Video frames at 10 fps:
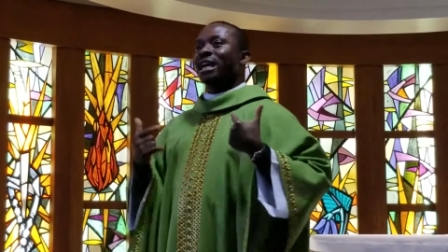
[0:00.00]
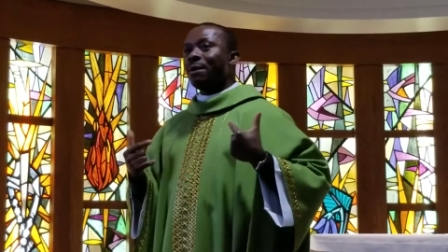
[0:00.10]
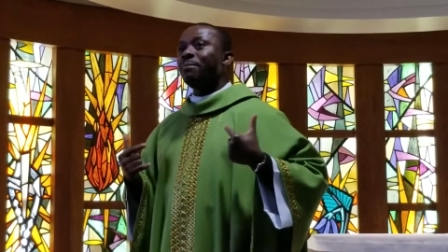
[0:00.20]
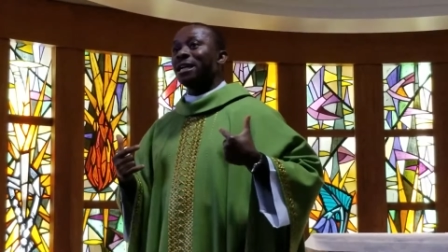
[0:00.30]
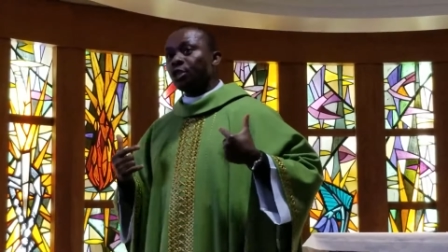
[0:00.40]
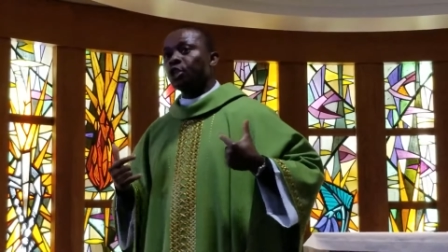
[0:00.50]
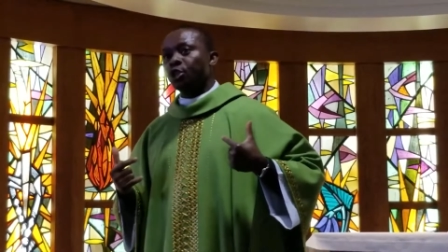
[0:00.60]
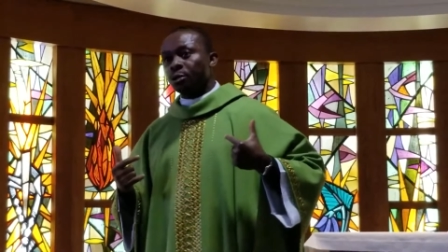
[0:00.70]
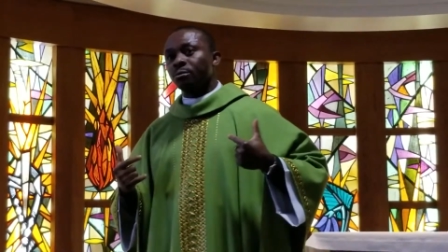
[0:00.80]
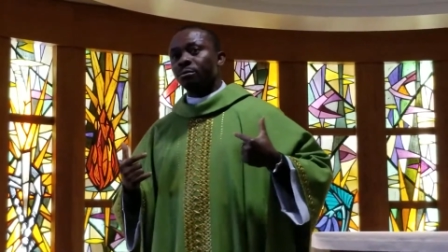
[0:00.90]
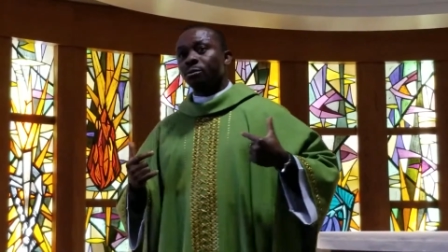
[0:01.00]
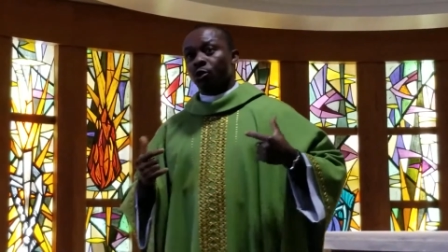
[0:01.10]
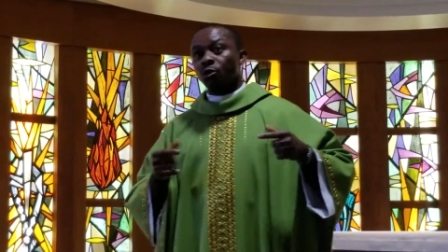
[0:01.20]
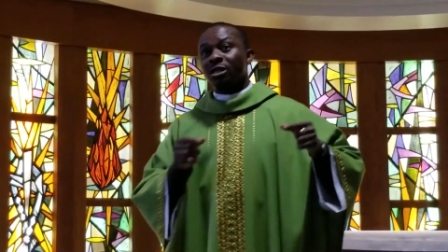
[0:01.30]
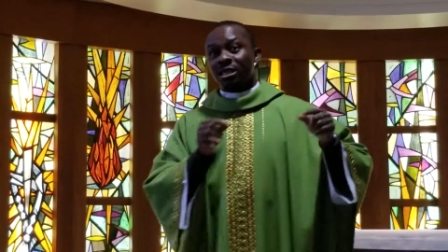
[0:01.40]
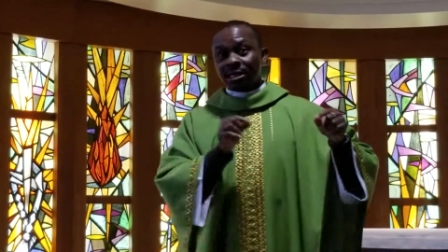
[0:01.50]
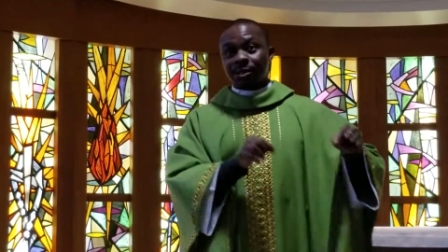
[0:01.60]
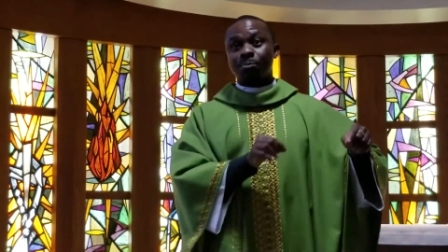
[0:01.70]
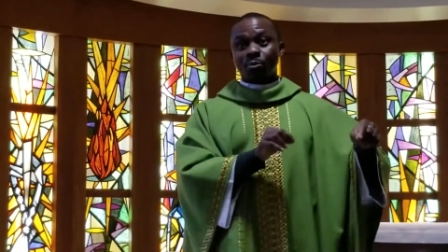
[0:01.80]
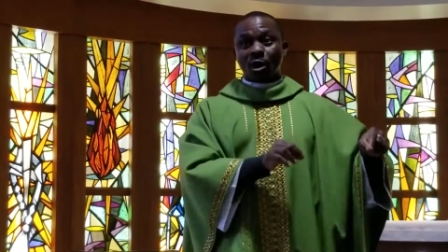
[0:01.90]
dimension to
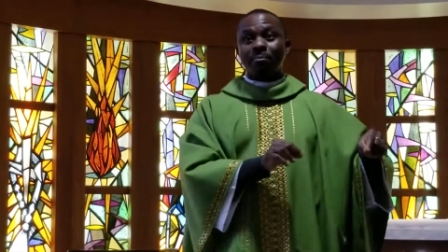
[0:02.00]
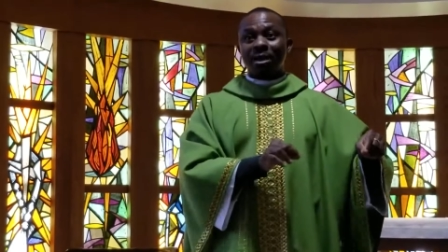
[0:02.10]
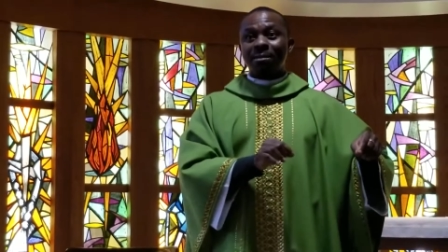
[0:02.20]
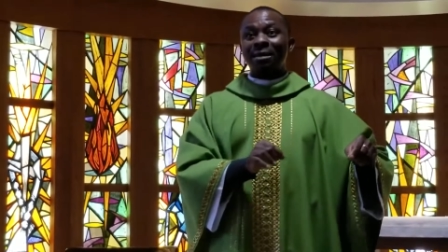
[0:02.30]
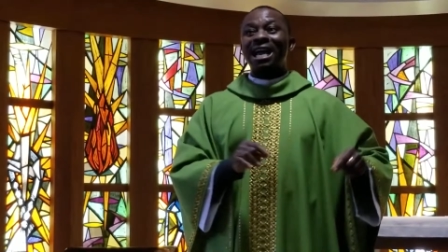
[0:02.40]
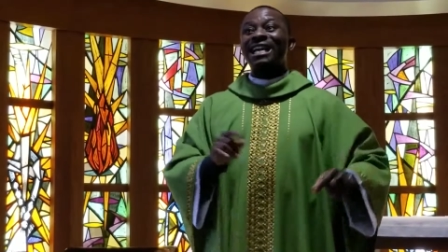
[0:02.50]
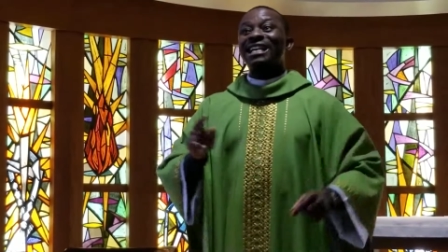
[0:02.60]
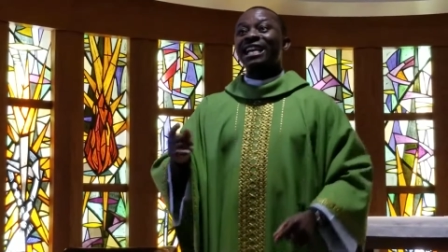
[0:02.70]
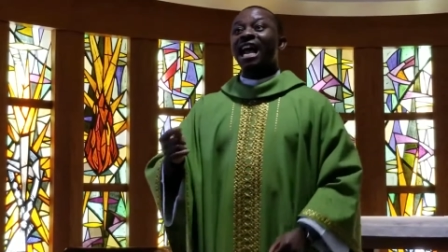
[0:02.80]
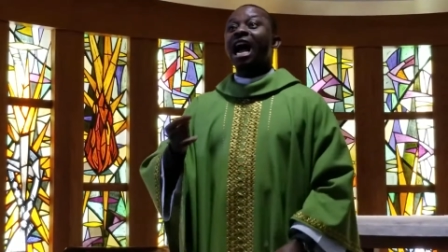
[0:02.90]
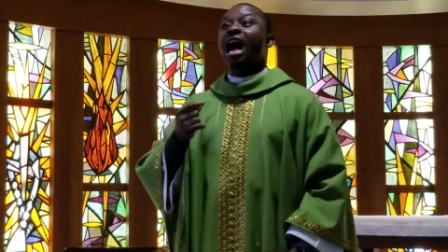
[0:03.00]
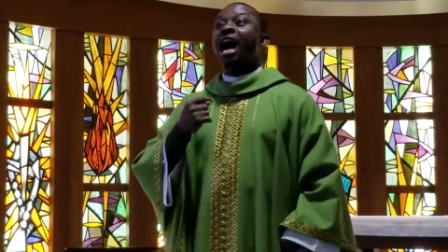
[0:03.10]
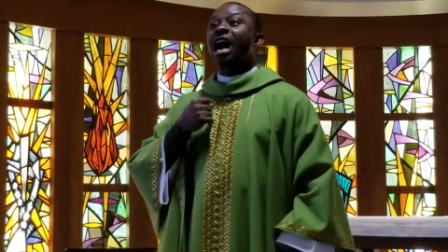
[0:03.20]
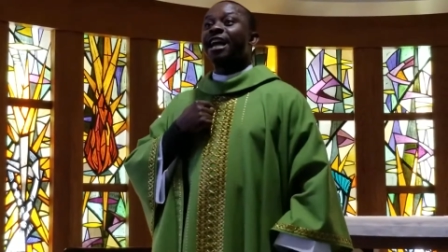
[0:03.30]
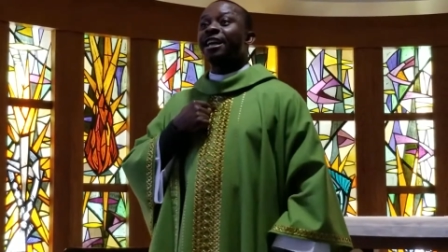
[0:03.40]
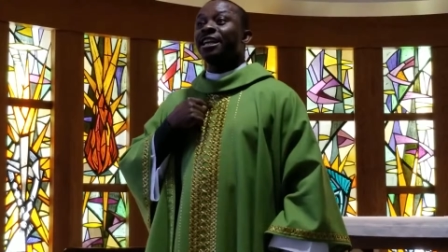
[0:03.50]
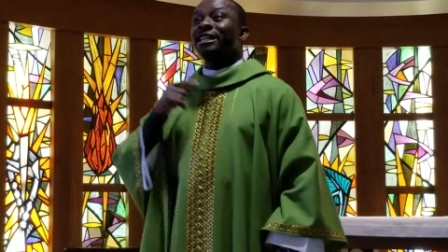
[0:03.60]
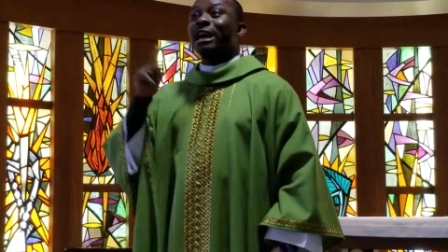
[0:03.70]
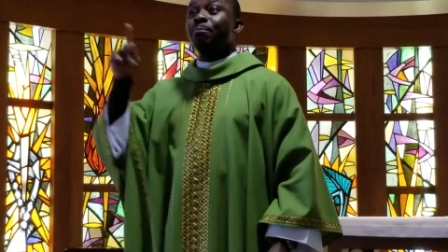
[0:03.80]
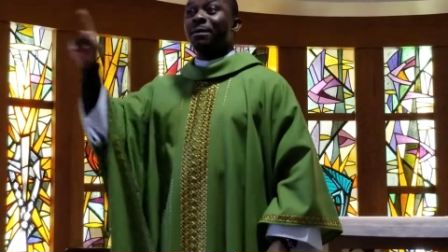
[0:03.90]
this problem and the I
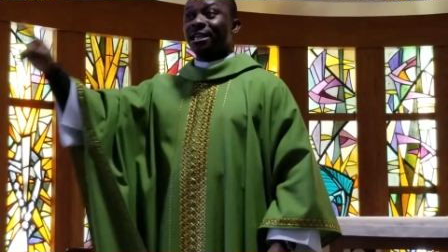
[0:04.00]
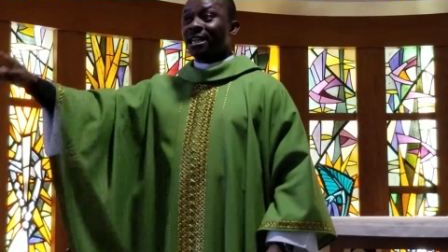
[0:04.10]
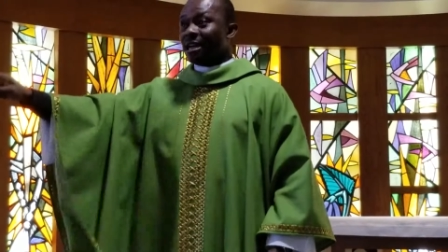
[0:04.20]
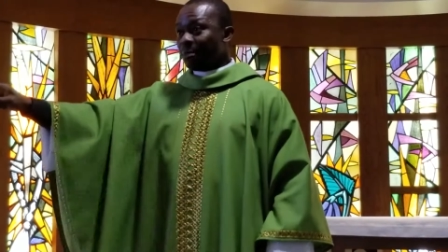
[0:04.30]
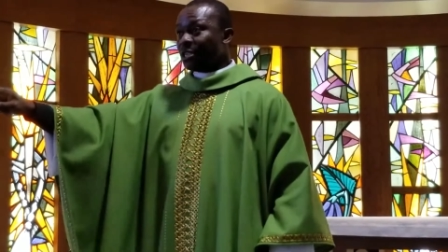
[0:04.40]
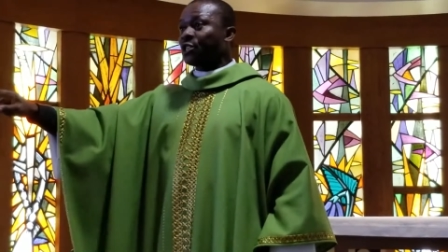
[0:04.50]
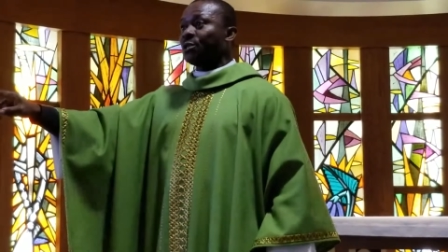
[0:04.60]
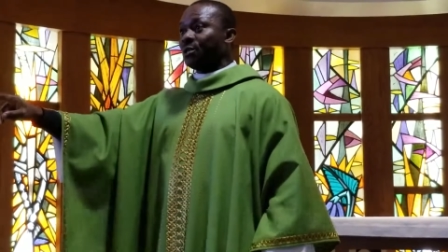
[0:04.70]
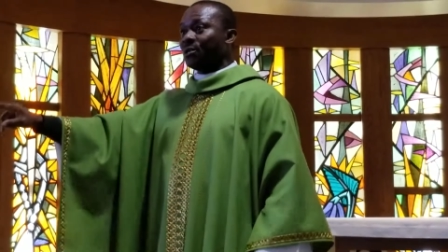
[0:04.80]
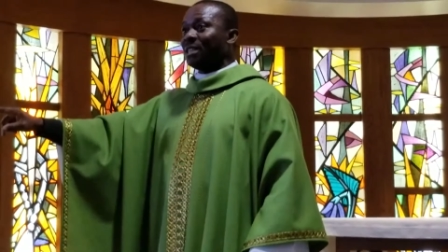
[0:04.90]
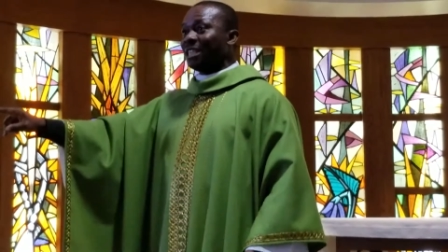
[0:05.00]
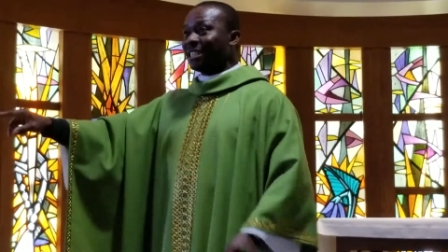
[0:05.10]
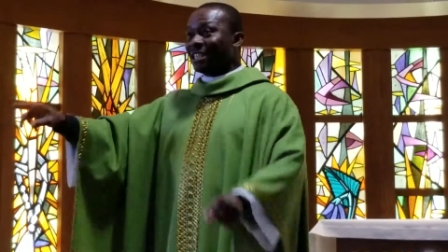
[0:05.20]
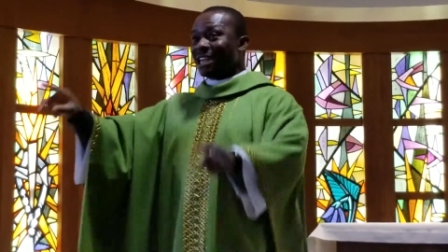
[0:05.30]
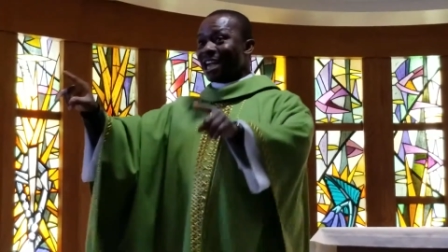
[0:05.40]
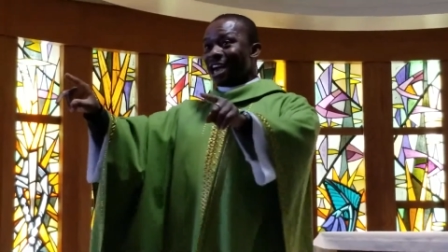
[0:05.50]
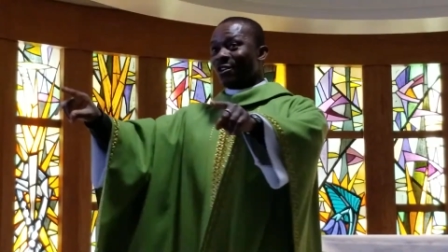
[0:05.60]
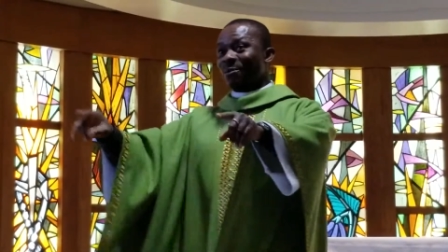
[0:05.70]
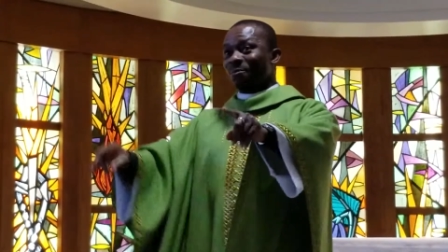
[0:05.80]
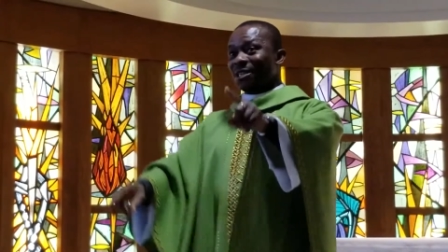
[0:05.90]
dimension to it. I
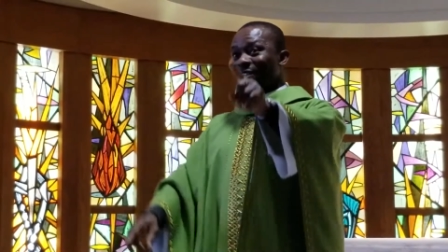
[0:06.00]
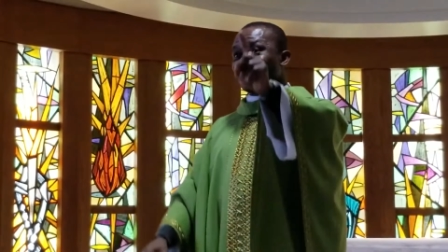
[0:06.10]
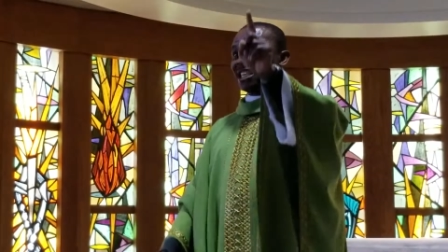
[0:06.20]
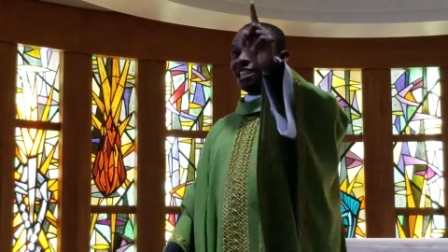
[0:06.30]
repeat,